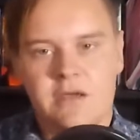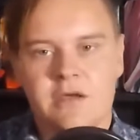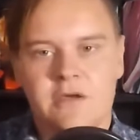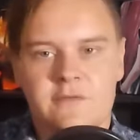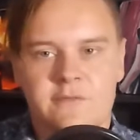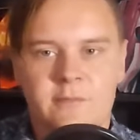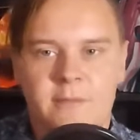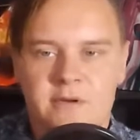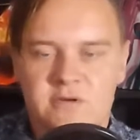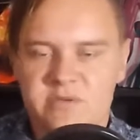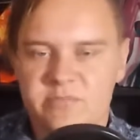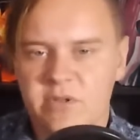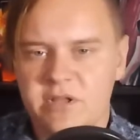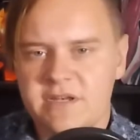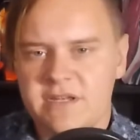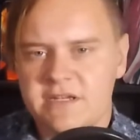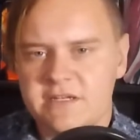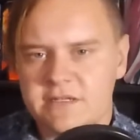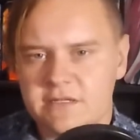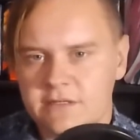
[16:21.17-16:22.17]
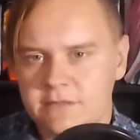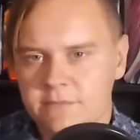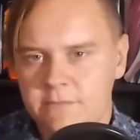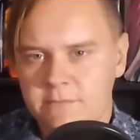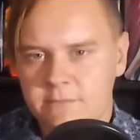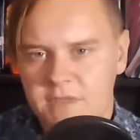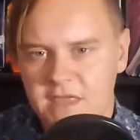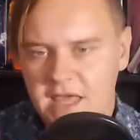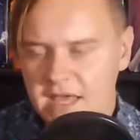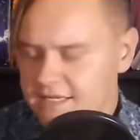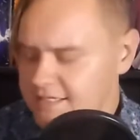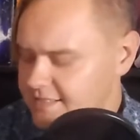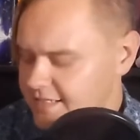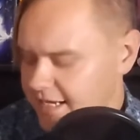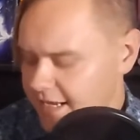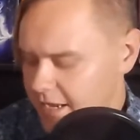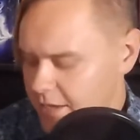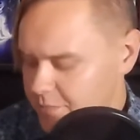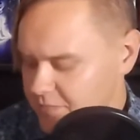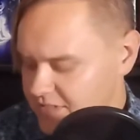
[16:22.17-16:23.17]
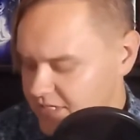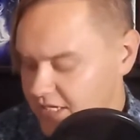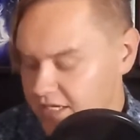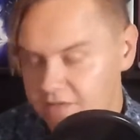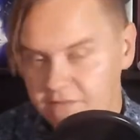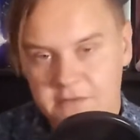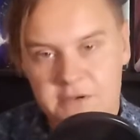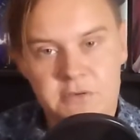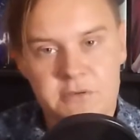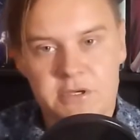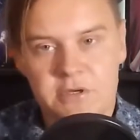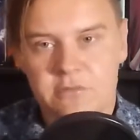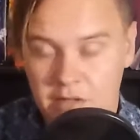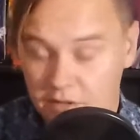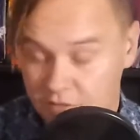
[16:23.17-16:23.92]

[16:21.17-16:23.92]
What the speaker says: For my Resplendent guess, I'm saying Virion.